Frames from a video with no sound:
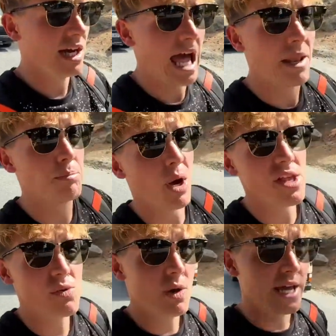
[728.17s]
And by
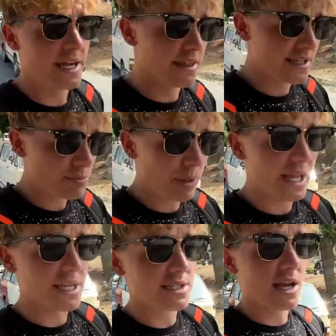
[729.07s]
the way, this
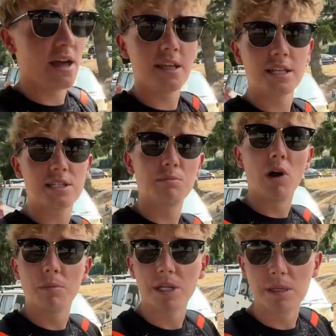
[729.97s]
place, I think this
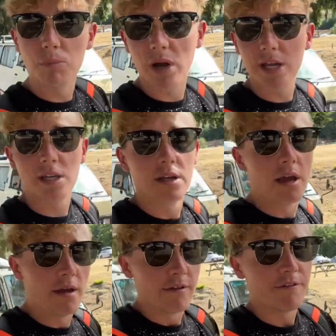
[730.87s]
might be my
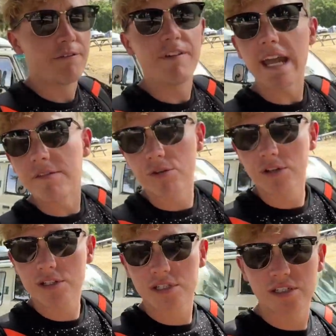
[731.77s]

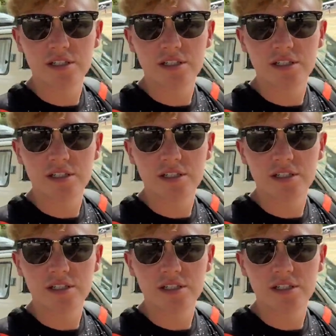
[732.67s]
favourite